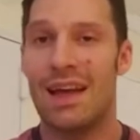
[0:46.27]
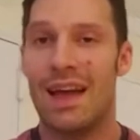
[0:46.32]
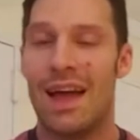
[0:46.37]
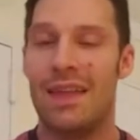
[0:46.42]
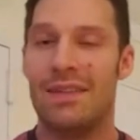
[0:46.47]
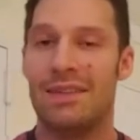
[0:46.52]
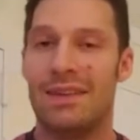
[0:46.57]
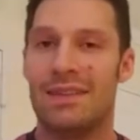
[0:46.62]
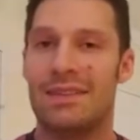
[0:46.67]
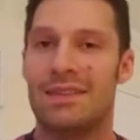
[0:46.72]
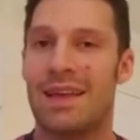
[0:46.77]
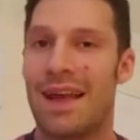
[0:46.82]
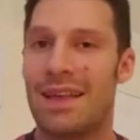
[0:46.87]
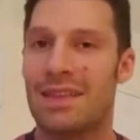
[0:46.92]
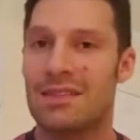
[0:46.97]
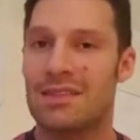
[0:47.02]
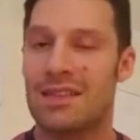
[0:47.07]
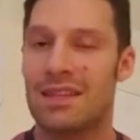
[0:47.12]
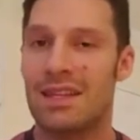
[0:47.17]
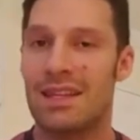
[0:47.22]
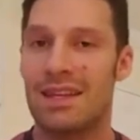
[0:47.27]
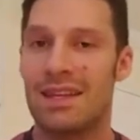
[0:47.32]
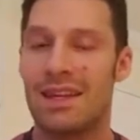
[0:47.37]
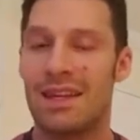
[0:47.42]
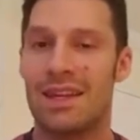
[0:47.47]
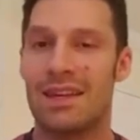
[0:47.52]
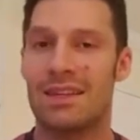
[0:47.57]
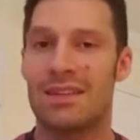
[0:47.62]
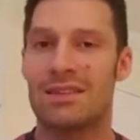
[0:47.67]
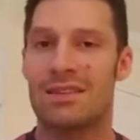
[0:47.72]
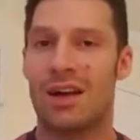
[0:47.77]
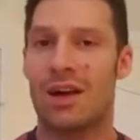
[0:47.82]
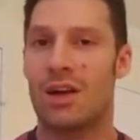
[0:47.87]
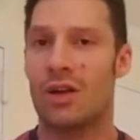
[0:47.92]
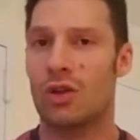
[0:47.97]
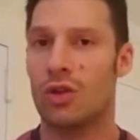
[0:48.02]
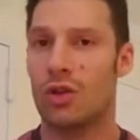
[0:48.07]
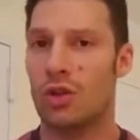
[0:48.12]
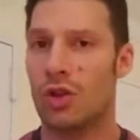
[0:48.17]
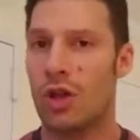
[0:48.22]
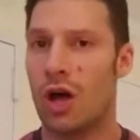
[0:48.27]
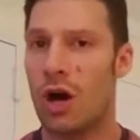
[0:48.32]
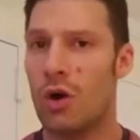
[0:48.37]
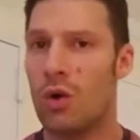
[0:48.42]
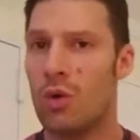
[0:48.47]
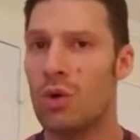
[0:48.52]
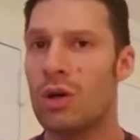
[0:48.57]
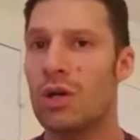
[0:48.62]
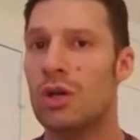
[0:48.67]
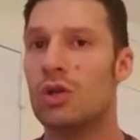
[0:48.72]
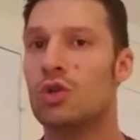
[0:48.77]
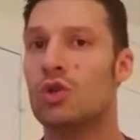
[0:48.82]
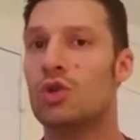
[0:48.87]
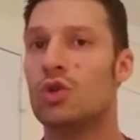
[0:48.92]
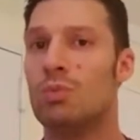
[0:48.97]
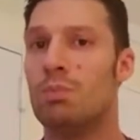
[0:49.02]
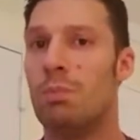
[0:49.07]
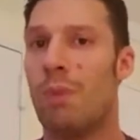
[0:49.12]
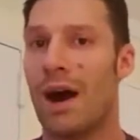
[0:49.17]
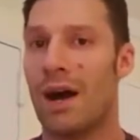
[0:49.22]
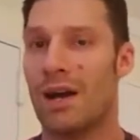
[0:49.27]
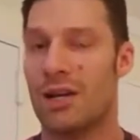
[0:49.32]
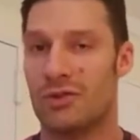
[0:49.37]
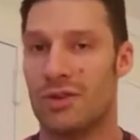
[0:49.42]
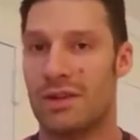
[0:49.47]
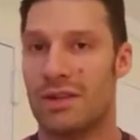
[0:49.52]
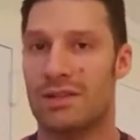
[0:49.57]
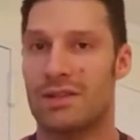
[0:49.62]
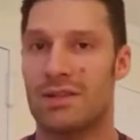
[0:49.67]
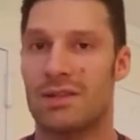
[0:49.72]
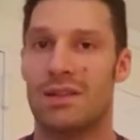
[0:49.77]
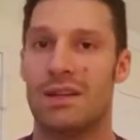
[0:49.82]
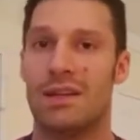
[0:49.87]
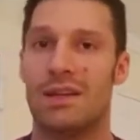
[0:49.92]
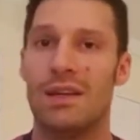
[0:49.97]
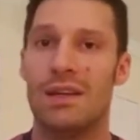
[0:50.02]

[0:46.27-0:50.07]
and the intensity is low to moderate.